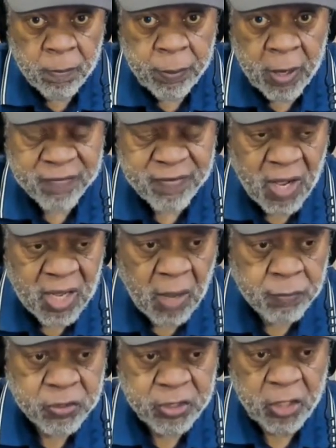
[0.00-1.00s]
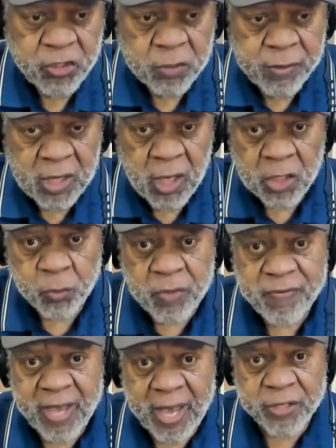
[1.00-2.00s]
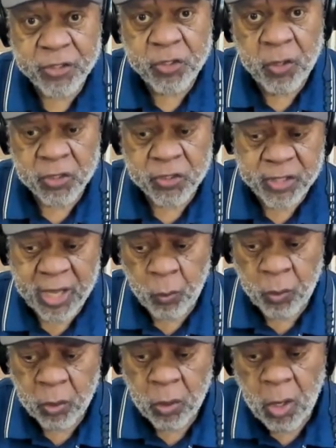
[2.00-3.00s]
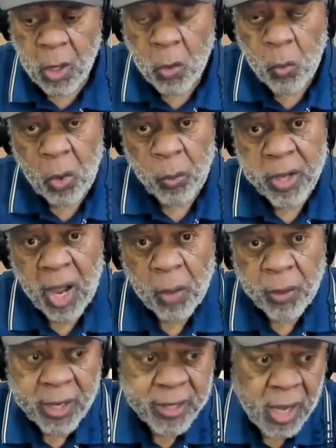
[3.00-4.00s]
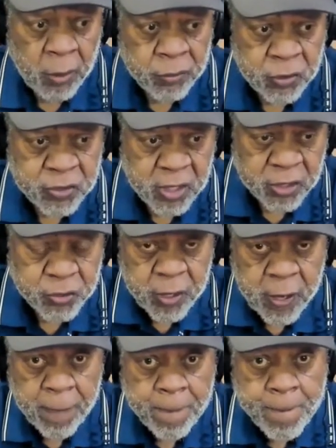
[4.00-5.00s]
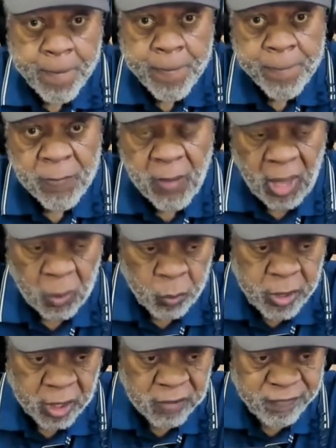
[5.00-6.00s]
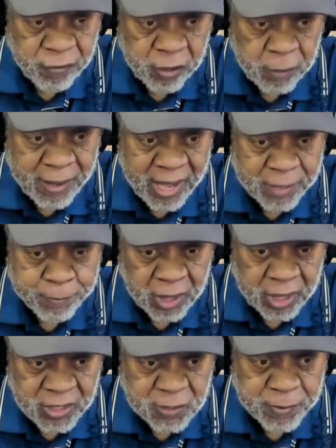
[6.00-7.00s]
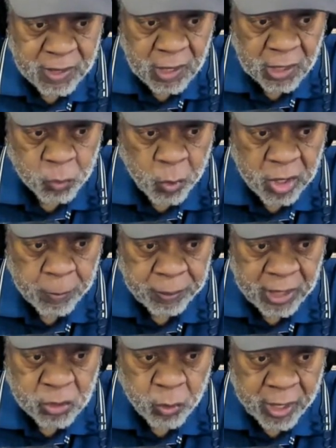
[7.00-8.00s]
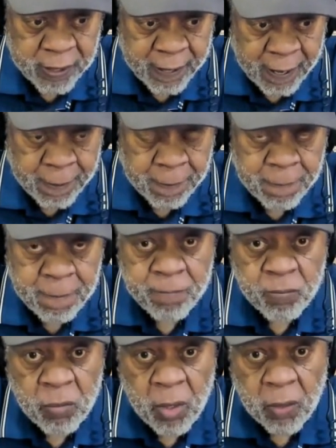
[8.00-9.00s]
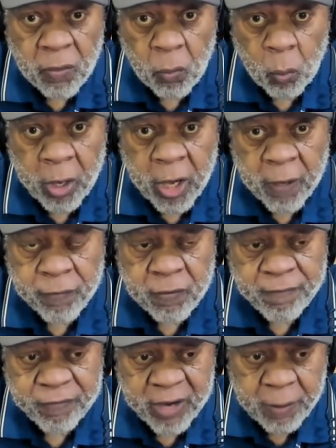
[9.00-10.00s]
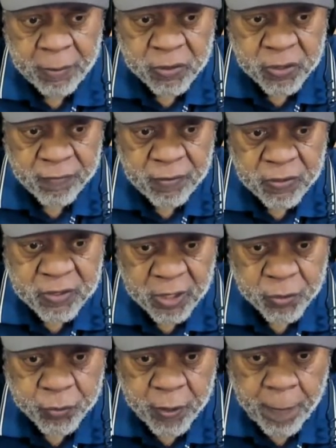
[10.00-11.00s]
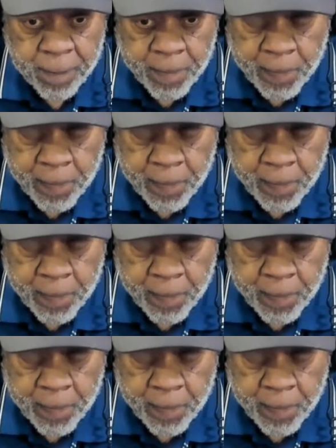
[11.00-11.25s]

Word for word: part of our conversation because we've got to understand where, where we are right now with this country and we are in a very bad place because we're in a place right now where the framers of this country,